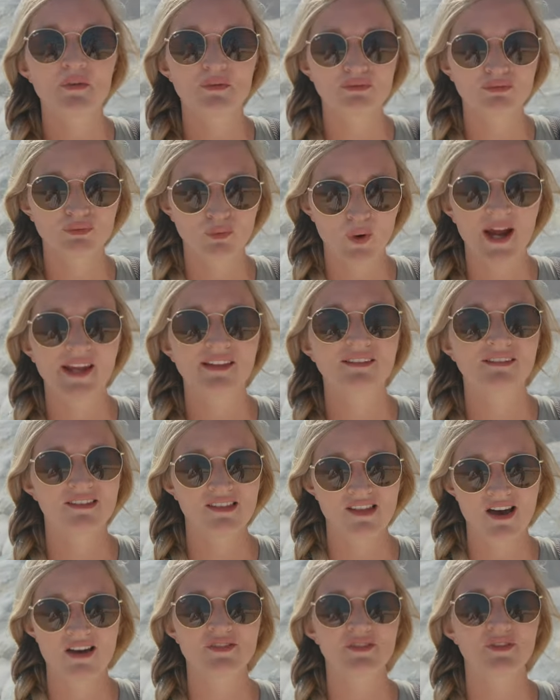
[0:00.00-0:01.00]
white
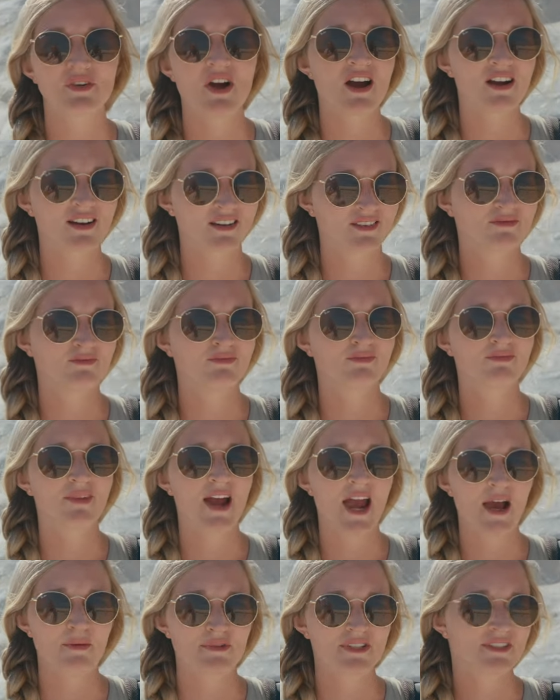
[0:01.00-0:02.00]
lava rock
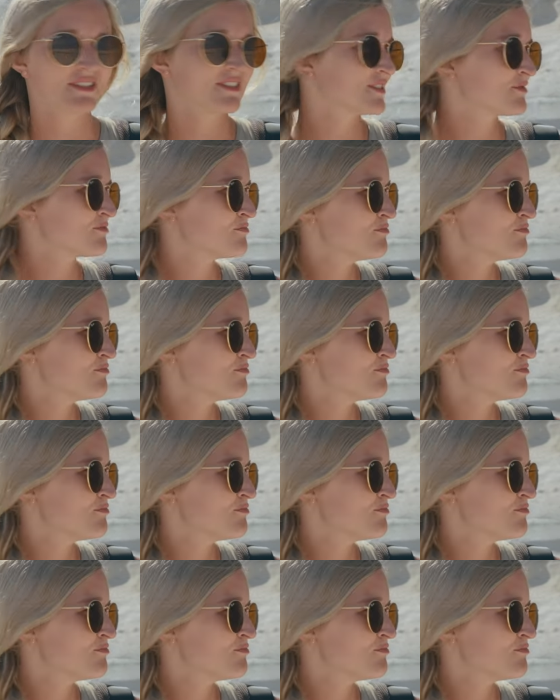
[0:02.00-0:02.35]
happens.